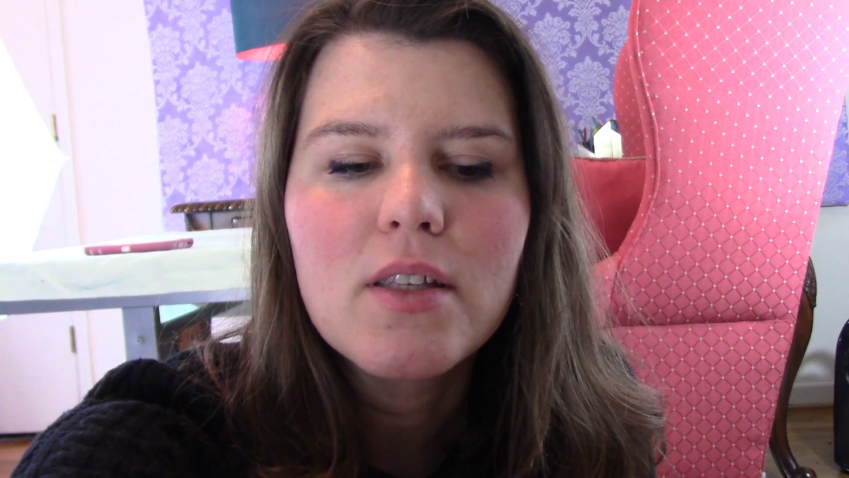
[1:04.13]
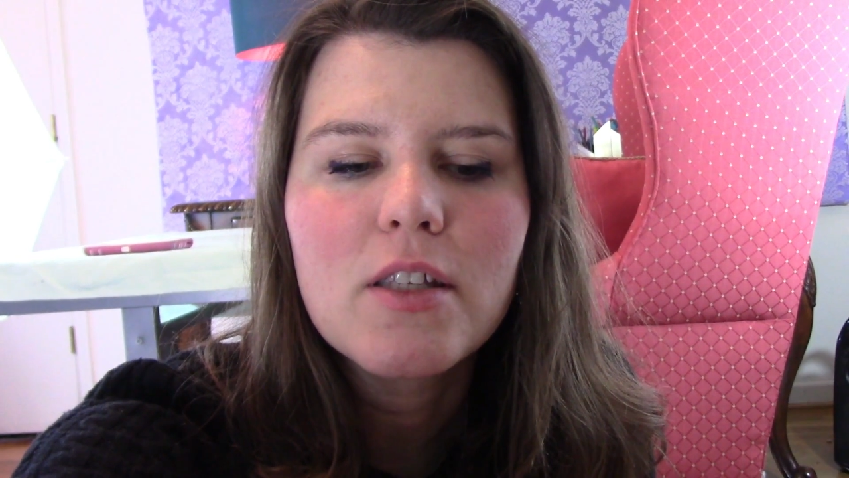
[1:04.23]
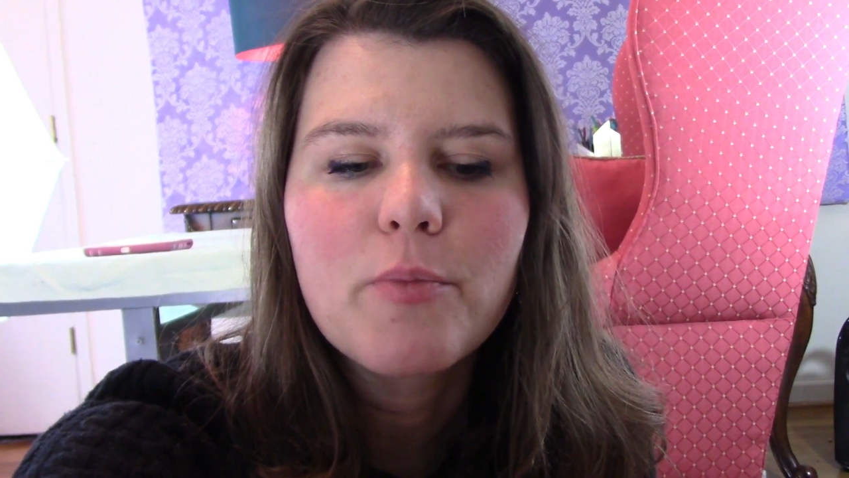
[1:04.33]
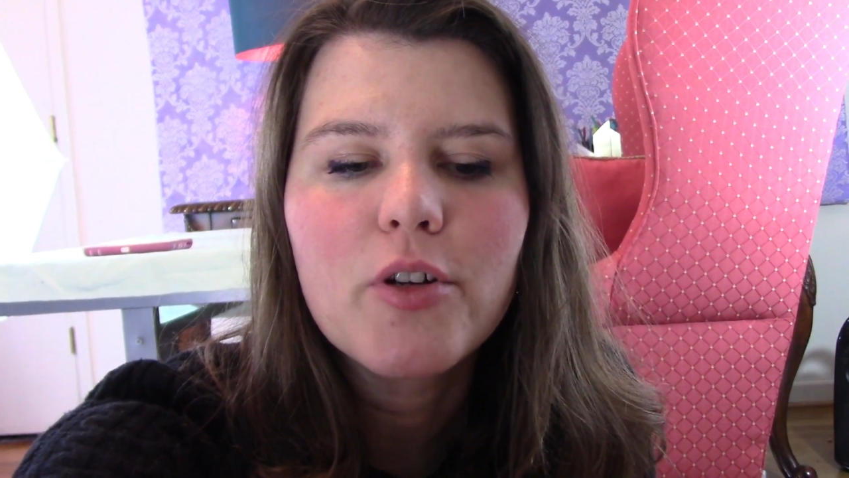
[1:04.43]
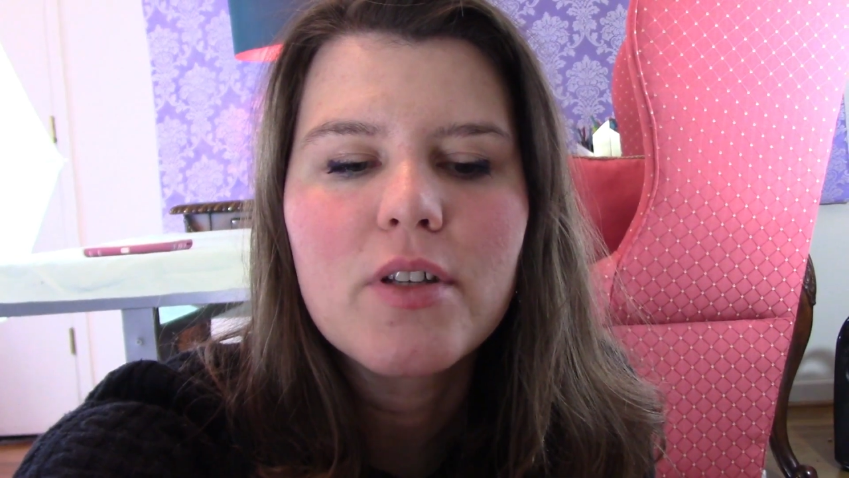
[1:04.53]

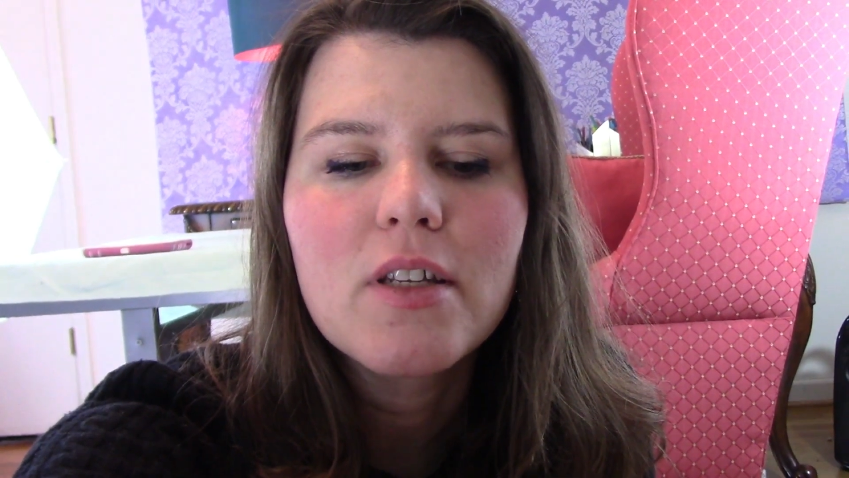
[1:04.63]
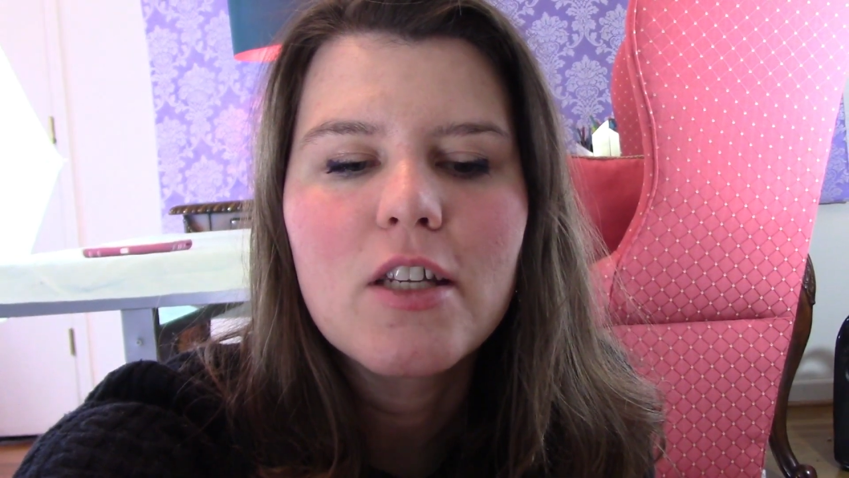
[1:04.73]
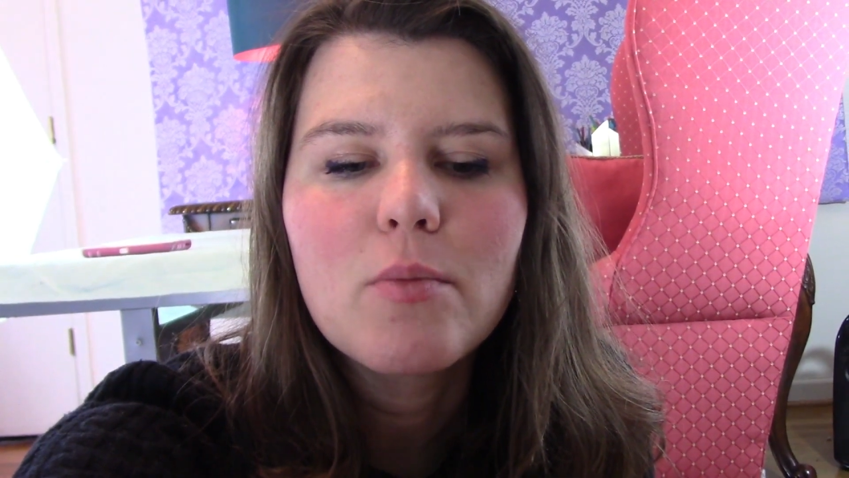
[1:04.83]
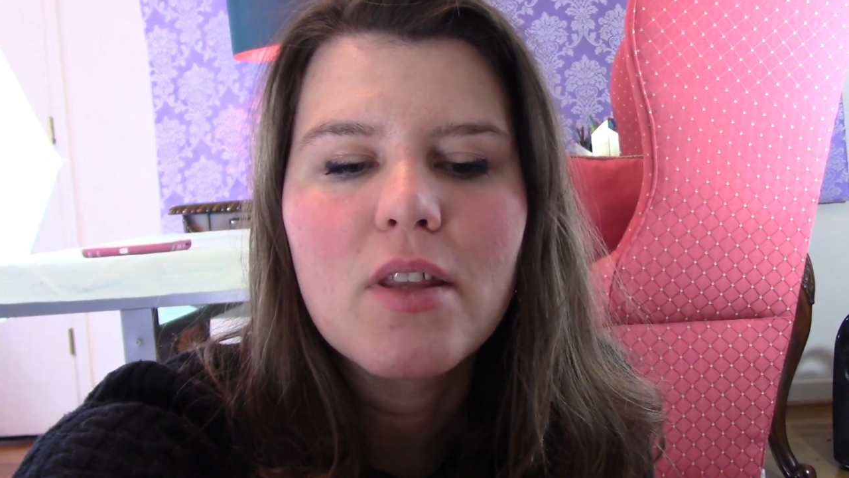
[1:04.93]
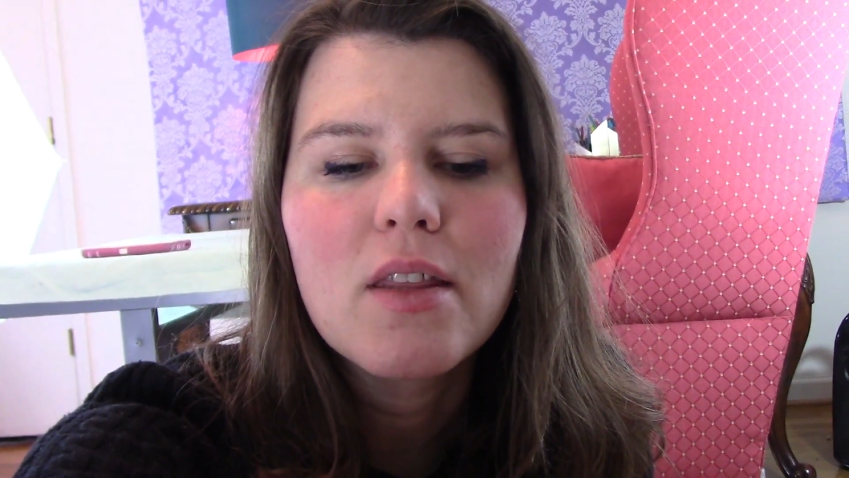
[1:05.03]
this person
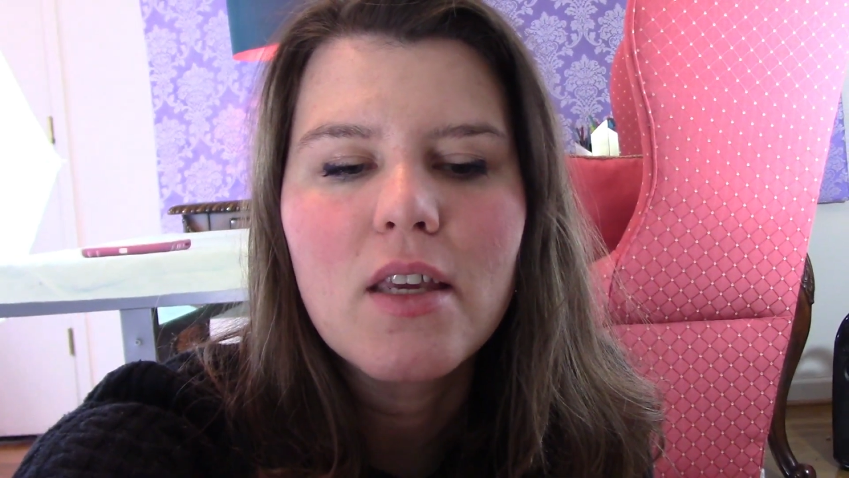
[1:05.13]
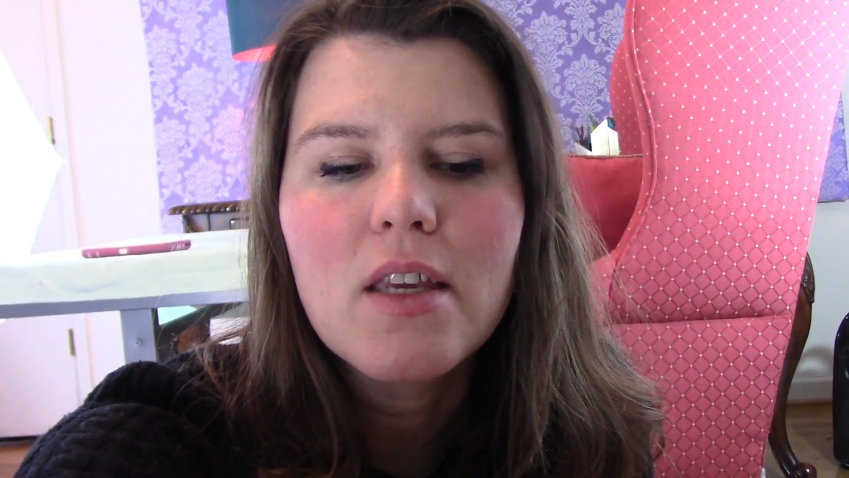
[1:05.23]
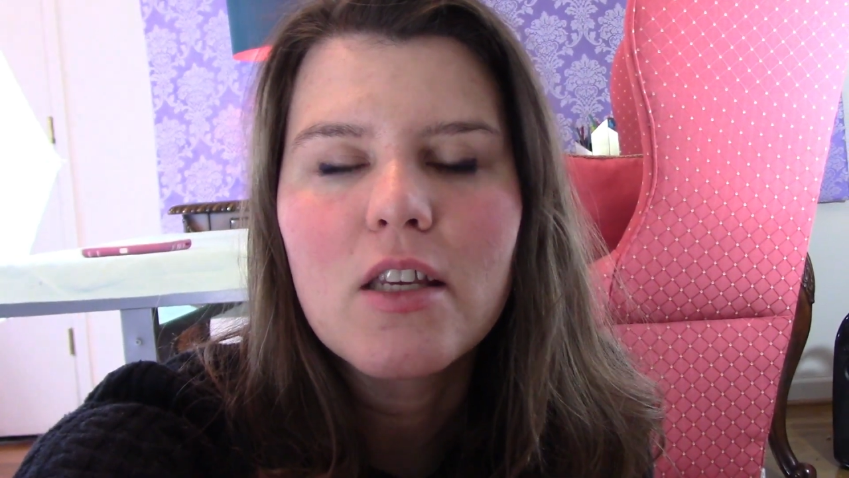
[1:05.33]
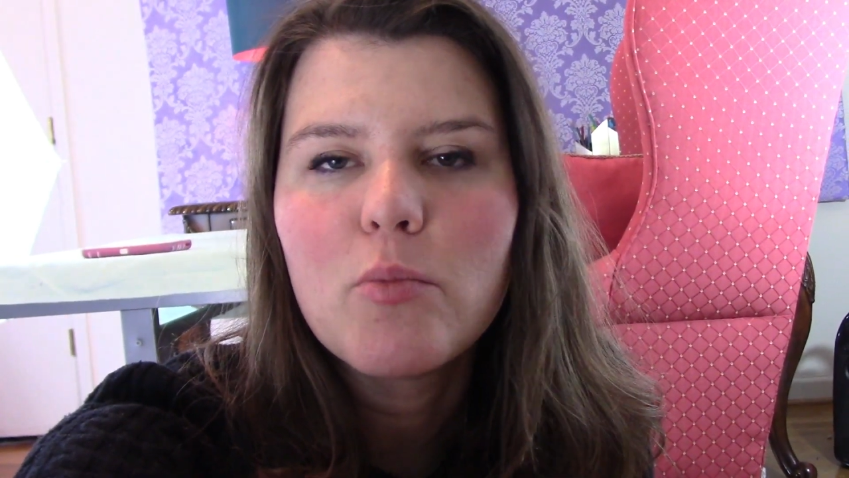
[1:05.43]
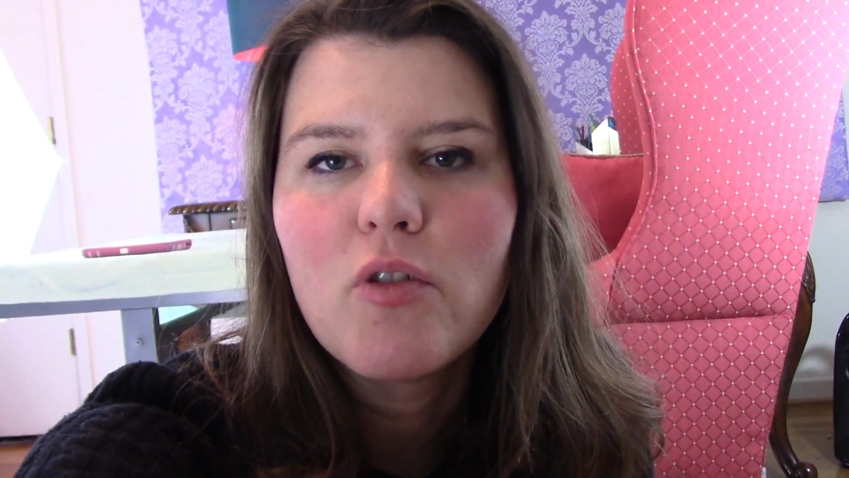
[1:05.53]
need to be
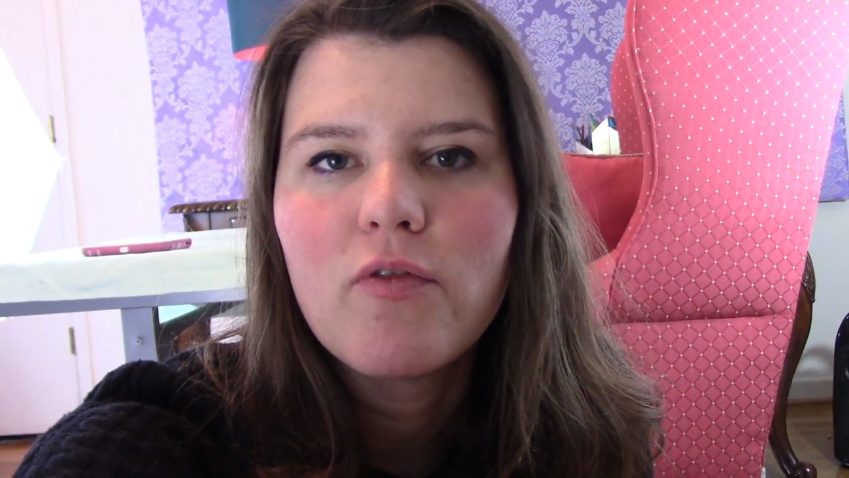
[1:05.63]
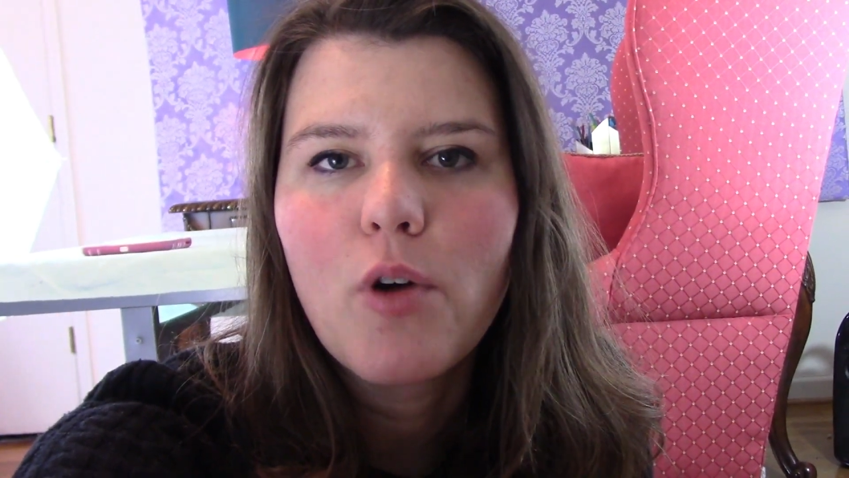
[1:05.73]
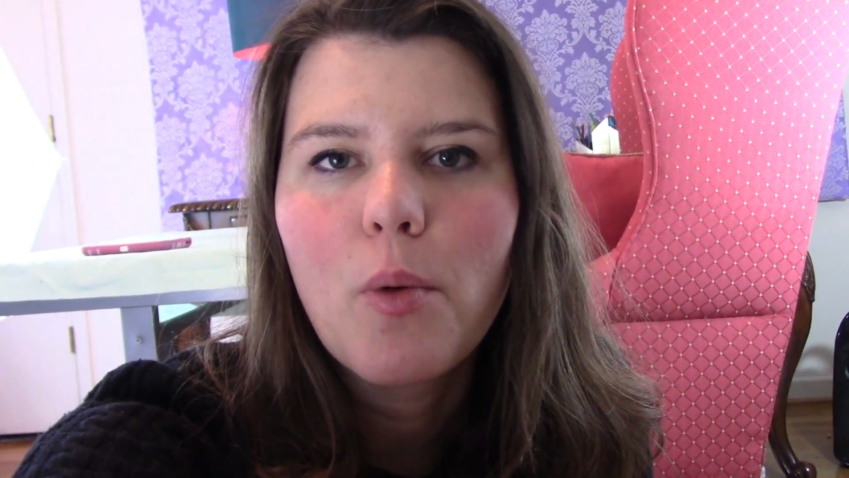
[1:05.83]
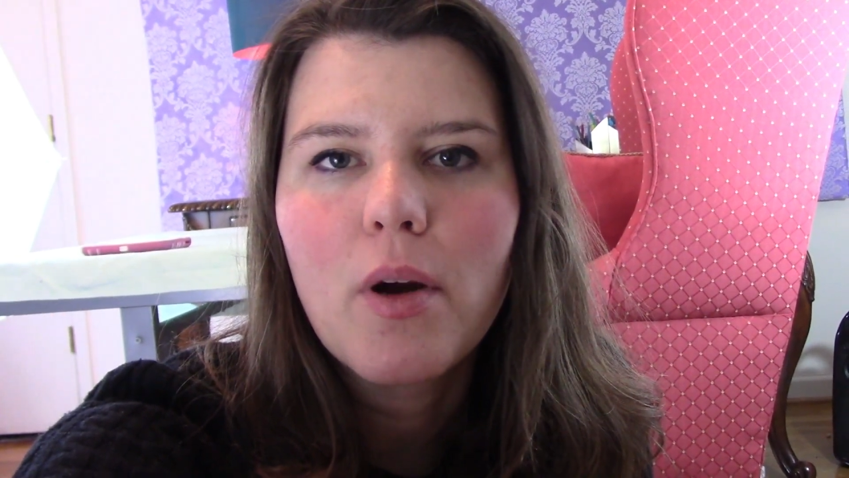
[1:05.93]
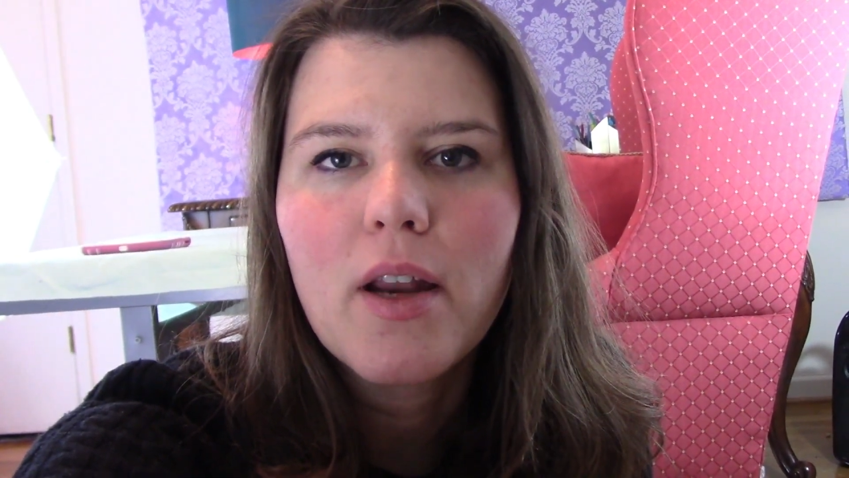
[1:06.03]
thinking to move
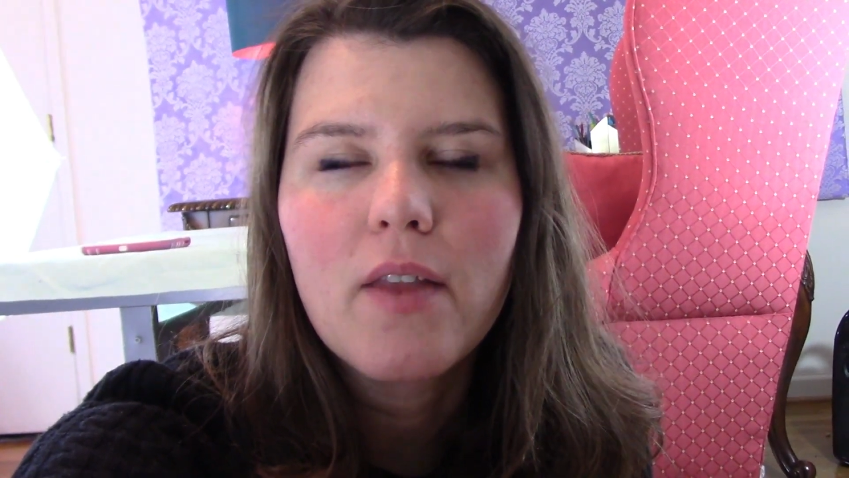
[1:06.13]
forward?